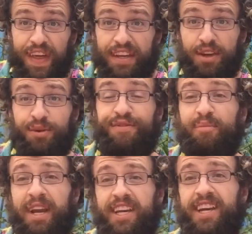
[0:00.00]
thank you for
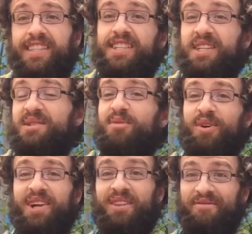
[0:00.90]
making it to this
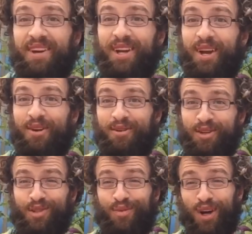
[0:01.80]
point in the video. You
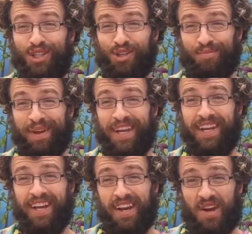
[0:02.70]
just watched
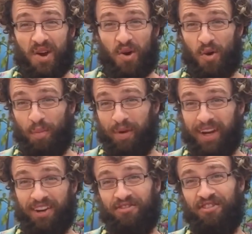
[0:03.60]
me
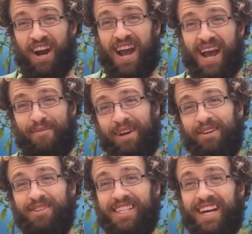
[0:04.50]
open a crab and
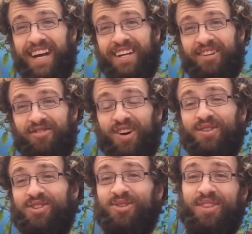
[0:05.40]
it was kind of
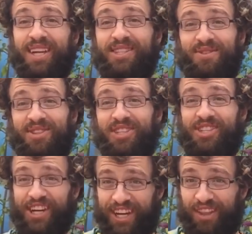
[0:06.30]
gross. So thanks for
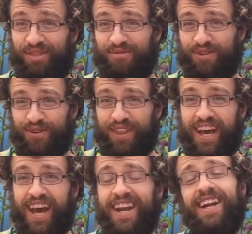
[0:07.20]
sticking through
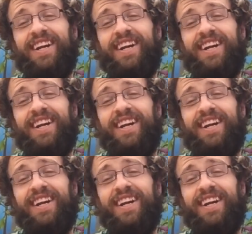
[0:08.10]
that.